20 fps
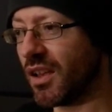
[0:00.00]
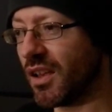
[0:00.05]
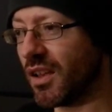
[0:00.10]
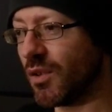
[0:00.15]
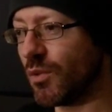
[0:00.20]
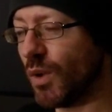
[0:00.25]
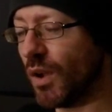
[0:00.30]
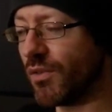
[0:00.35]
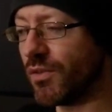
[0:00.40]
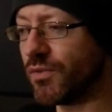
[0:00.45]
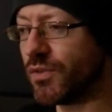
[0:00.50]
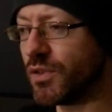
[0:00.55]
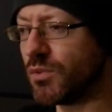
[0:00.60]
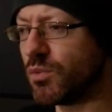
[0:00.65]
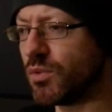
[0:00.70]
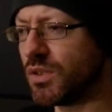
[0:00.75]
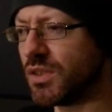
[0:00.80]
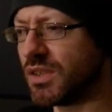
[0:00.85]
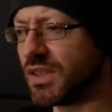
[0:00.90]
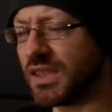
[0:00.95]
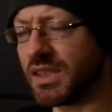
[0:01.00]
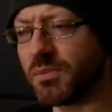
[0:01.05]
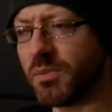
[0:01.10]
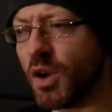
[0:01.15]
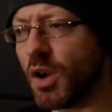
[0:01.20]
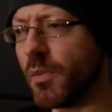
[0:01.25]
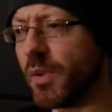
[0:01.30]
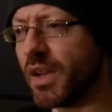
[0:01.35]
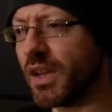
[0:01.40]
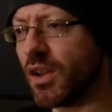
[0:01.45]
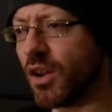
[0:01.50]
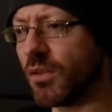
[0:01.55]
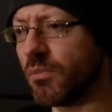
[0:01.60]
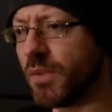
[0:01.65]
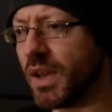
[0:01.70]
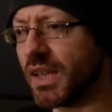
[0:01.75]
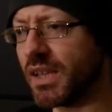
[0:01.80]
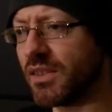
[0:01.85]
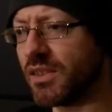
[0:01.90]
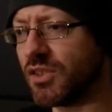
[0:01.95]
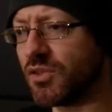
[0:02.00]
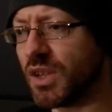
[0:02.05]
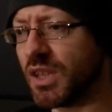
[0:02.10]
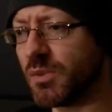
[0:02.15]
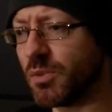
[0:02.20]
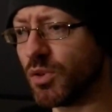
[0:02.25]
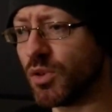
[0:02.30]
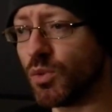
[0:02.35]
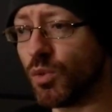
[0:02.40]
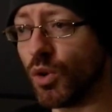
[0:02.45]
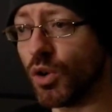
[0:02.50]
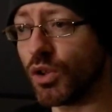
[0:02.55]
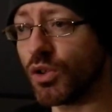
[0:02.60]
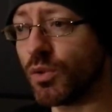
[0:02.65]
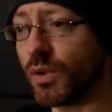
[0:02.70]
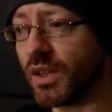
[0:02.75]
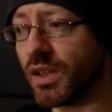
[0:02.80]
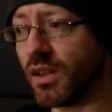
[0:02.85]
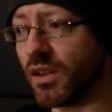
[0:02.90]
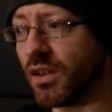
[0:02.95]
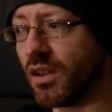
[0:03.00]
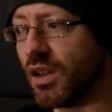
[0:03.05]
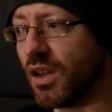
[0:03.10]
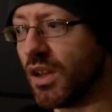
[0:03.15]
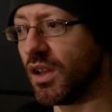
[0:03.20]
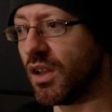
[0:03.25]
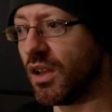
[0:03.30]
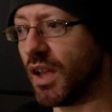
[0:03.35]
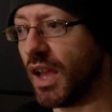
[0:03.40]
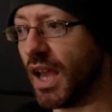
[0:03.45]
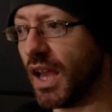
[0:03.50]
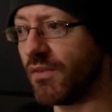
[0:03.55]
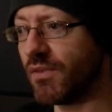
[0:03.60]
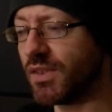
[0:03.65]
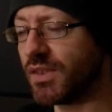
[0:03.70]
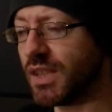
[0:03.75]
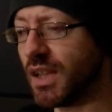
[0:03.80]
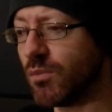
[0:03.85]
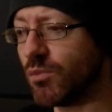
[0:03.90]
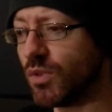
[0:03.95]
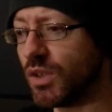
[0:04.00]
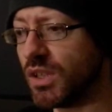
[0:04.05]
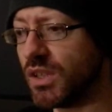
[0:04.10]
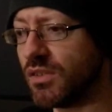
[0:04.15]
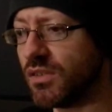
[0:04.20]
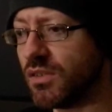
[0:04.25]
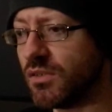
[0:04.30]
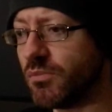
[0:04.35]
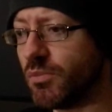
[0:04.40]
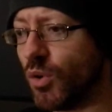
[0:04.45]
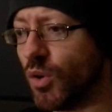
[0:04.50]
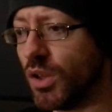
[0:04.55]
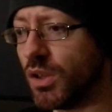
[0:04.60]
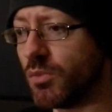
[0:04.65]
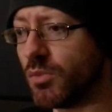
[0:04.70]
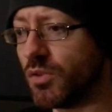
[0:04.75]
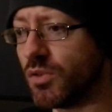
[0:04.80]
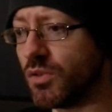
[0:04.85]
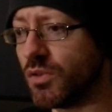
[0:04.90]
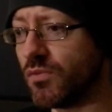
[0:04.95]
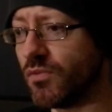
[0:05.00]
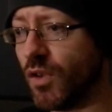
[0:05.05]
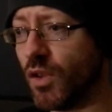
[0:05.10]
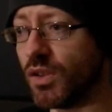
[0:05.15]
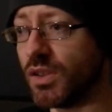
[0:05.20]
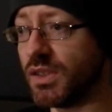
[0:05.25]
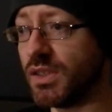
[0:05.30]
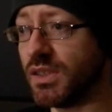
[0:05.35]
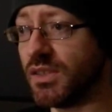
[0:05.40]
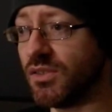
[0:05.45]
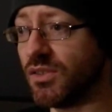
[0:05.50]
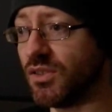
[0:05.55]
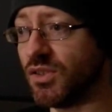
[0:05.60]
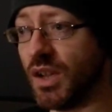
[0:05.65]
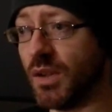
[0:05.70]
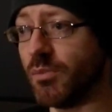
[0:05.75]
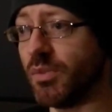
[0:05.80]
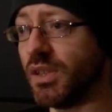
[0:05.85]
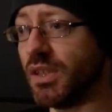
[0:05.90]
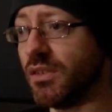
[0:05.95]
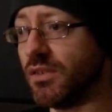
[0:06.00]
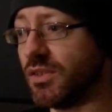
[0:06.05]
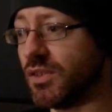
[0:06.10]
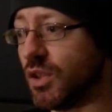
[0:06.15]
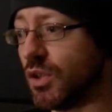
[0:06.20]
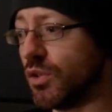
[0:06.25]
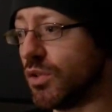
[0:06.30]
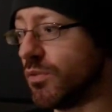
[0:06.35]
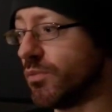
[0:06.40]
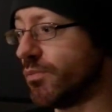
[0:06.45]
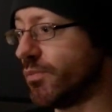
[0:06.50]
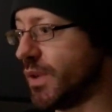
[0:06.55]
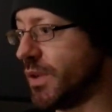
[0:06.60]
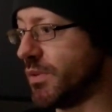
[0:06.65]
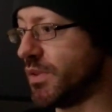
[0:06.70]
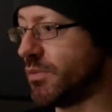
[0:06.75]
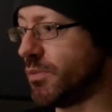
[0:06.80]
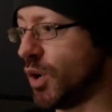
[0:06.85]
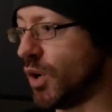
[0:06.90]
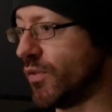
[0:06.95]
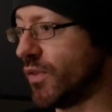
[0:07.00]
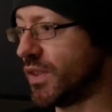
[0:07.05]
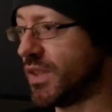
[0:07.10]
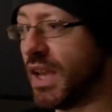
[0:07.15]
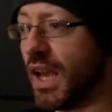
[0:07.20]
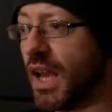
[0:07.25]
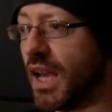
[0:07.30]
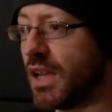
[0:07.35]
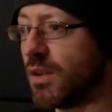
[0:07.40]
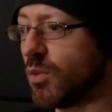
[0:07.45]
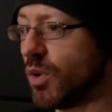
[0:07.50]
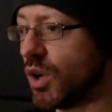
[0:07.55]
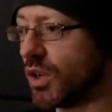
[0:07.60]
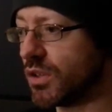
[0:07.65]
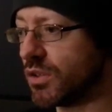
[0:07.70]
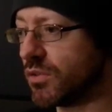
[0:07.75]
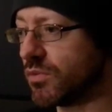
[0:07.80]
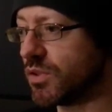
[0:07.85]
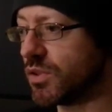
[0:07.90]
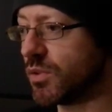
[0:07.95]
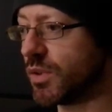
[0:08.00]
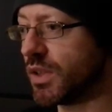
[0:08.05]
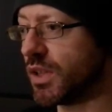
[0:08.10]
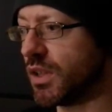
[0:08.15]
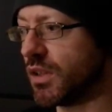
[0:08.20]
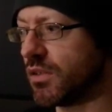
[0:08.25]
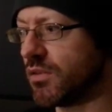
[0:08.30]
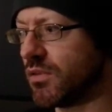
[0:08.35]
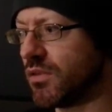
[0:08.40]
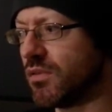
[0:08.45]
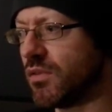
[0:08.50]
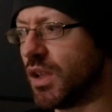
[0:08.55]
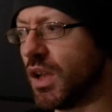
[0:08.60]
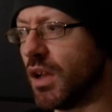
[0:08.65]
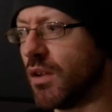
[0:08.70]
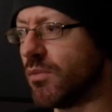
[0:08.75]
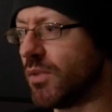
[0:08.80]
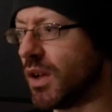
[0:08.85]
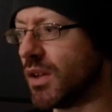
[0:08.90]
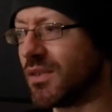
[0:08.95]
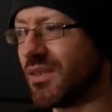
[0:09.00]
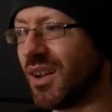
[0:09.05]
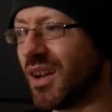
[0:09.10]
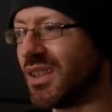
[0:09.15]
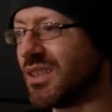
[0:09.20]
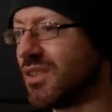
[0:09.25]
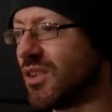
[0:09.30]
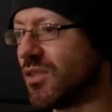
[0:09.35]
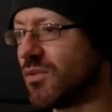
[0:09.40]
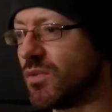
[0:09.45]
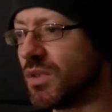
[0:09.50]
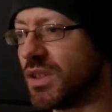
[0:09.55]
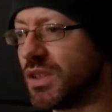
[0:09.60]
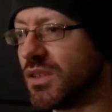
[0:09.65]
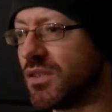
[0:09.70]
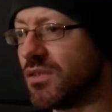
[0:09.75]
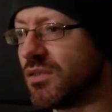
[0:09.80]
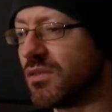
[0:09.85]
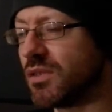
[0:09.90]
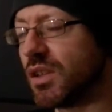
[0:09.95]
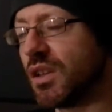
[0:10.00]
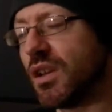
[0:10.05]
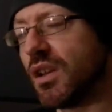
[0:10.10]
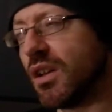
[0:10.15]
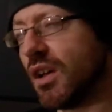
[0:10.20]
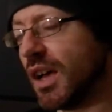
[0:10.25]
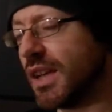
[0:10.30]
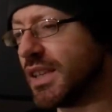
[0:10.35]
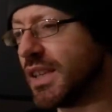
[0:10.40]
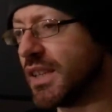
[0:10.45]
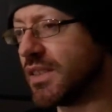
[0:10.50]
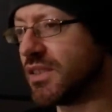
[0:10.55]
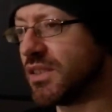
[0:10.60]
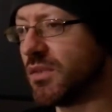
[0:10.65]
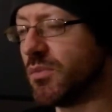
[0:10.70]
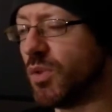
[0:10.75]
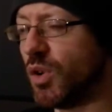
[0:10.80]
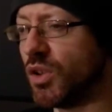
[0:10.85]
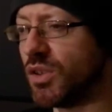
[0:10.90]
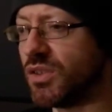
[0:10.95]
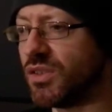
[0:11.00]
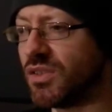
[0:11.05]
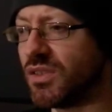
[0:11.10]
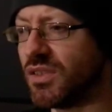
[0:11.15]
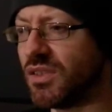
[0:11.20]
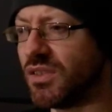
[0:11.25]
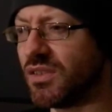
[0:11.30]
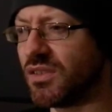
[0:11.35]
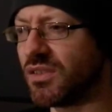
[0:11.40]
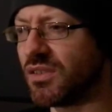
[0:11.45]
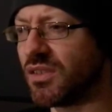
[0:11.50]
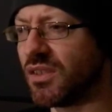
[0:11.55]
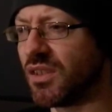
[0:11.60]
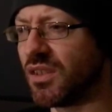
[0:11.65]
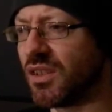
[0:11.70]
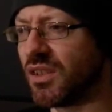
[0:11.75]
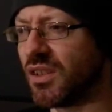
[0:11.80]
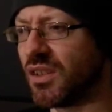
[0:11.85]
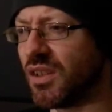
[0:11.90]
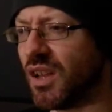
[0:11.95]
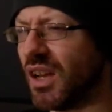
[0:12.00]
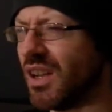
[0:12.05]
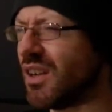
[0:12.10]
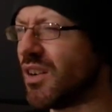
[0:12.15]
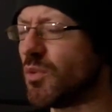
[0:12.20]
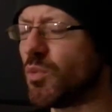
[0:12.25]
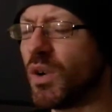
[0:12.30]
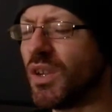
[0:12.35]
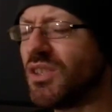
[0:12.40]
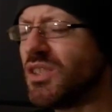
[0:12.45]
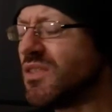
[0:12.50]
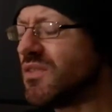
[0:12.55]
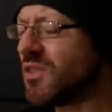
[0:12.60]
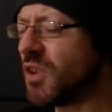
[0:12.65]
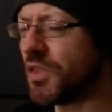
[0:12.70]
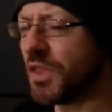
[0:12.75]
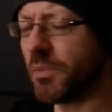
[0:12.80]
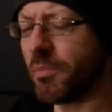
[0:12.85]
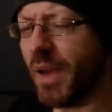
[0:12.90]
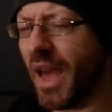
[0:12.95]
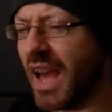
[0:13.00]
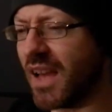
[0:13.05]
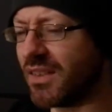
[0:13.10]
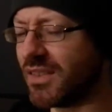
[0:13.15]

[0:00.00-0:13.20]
Rutherford was experimenting on making the transporter work quicker. And for some reason, Boimler volunteers to jump in, so beams him over. Yeah, it worked. It was quicker. I, I, I don't really, I guess in emergencies, I don't know, once you've got the pat,